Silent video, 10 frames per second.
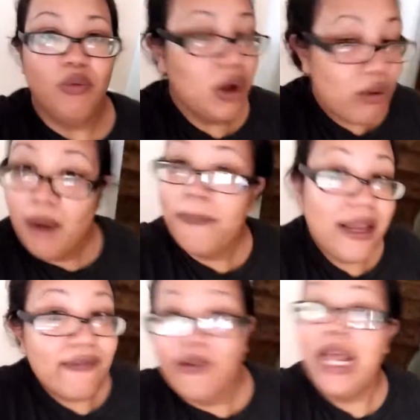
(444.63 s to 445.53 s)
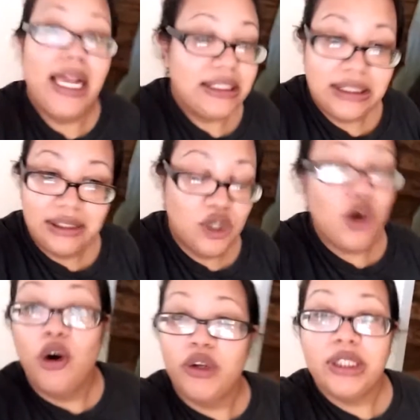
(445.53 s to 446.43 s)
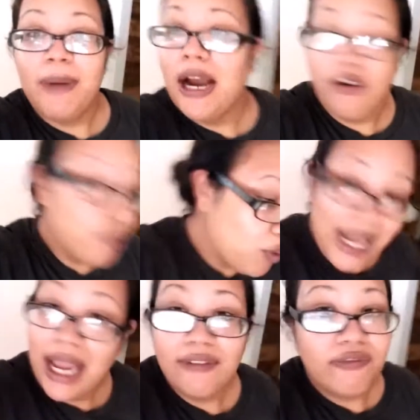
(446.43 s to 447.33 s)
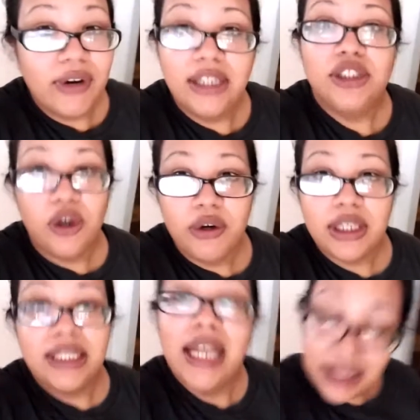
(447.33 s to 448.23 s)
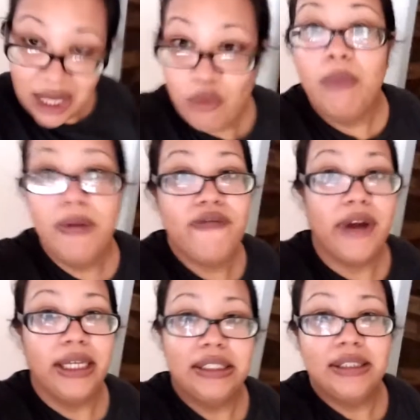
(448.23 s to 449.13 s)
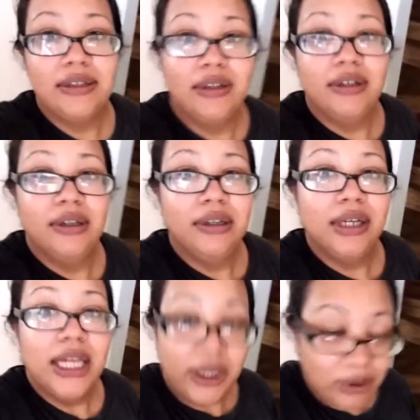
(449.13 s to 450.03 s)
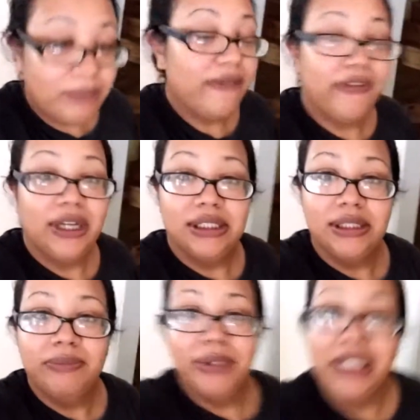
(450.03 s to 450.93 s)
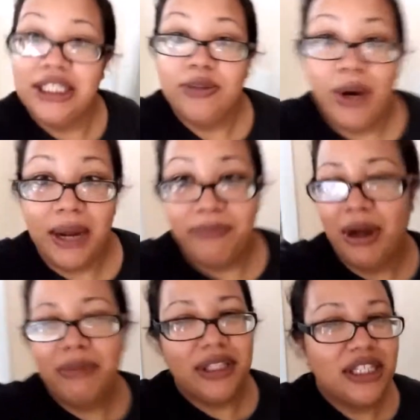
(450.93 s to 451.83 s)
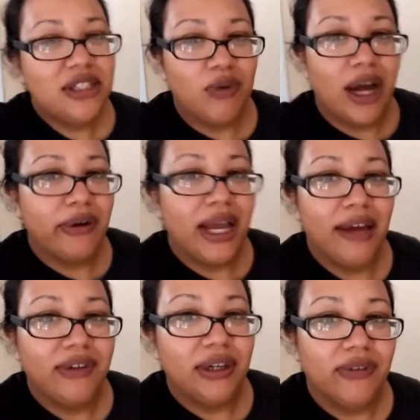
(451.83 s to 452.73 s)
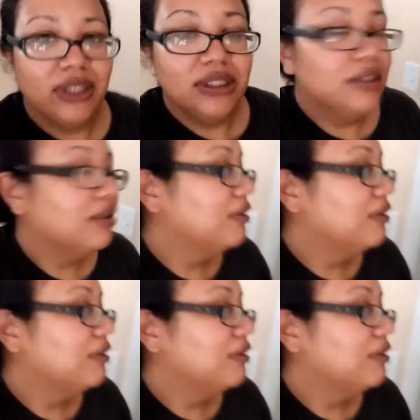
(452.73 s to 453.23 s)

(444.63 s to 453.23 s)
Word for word: We won't be friends. You hold a spider, we ain't friends. You hold a snake, then we'll be friends. We'll be friends. But this is why, probably this is why I don't have any friends.